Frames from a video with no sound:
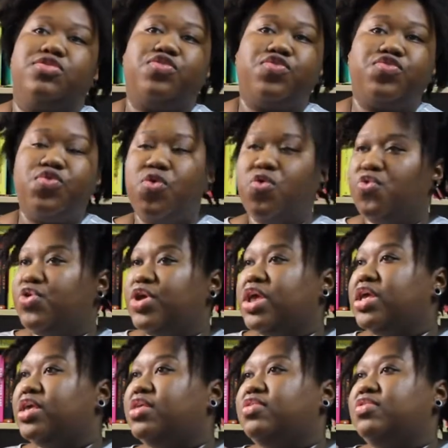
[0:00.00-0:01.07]

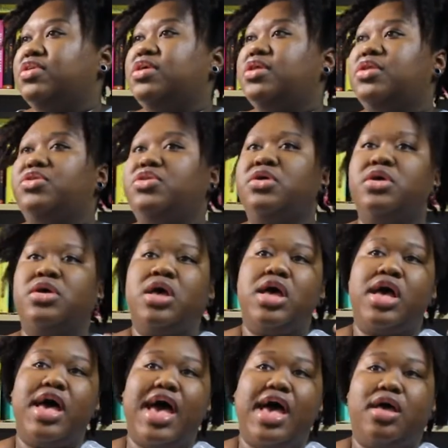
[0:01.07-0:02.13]
stories and
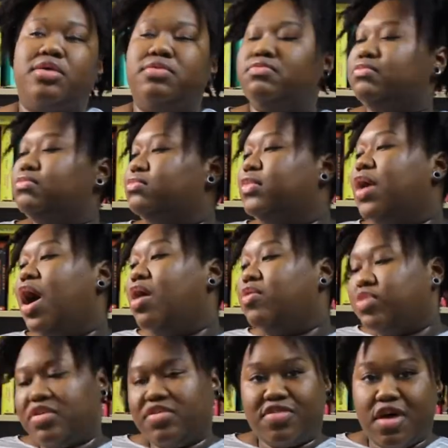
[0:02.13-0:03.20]

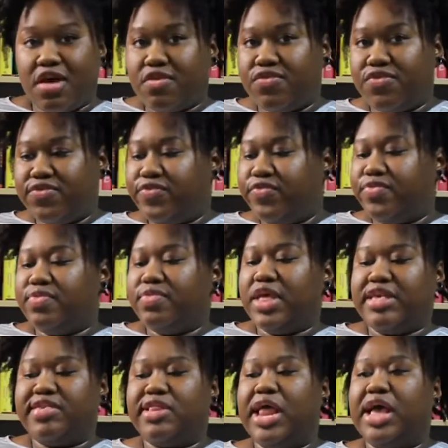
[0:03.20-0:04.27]
other stuff,
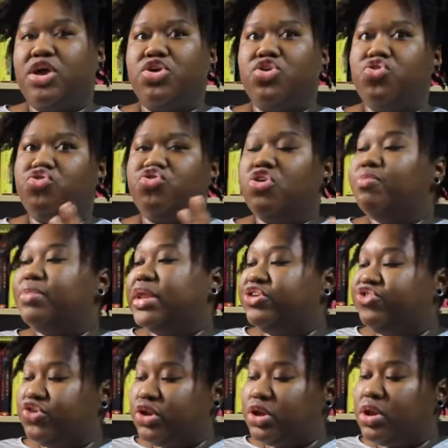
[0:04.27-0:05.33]
there's like a huge
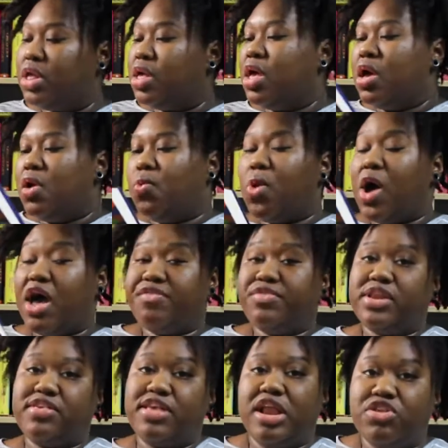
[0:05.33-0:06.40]
combination. What I've
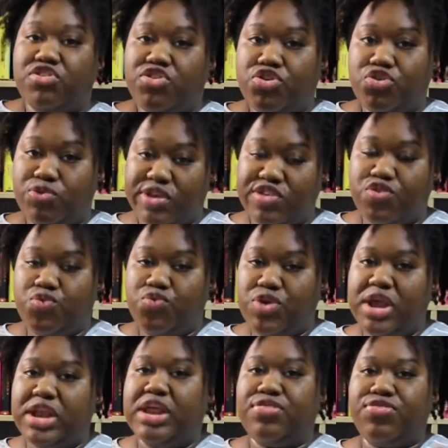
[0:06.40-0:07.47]
decided to do is
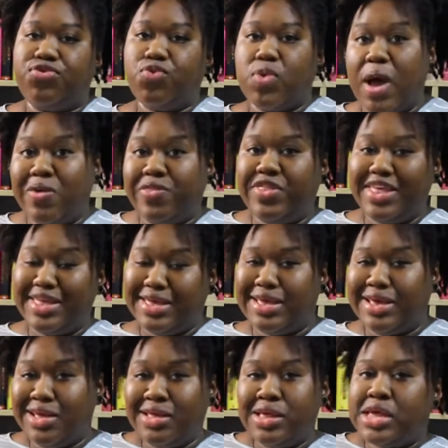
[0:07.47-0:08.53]
read it throughout the
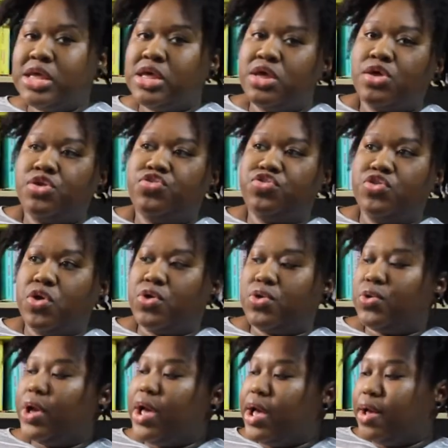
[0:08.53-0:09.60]
year.
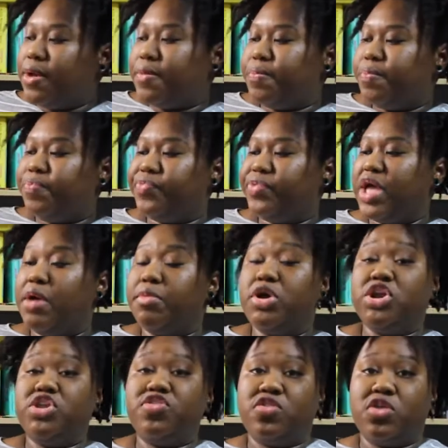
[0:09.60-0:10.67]
So I'm
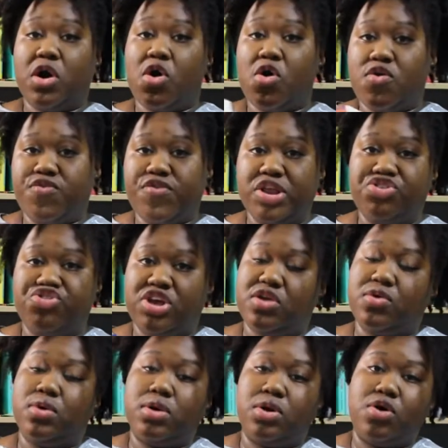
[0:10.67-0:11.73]
gonna start off in
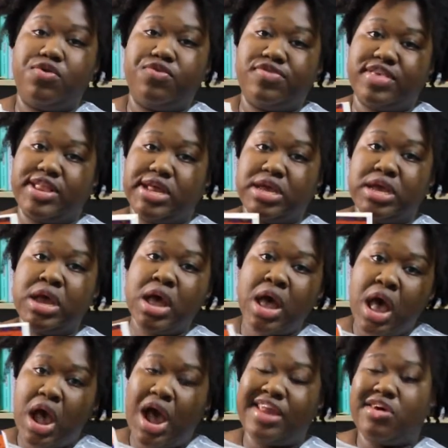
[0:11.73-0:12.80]
January, obviously,
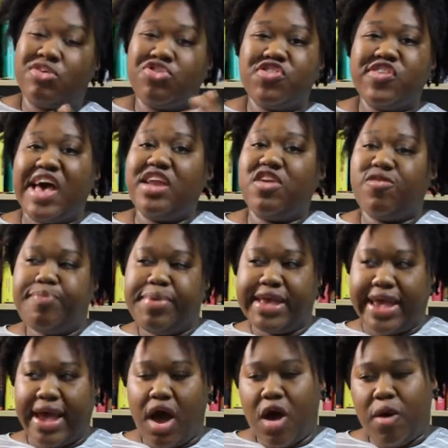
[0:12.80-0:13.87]
and I'll just kind of
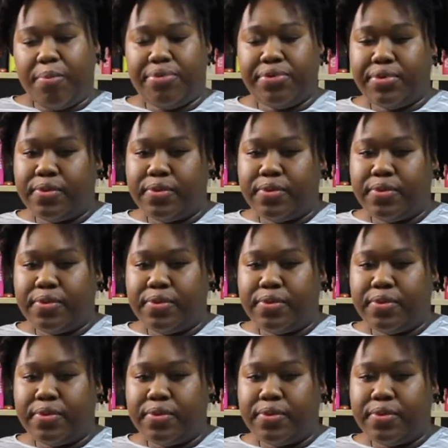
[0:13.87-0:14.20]
pick it up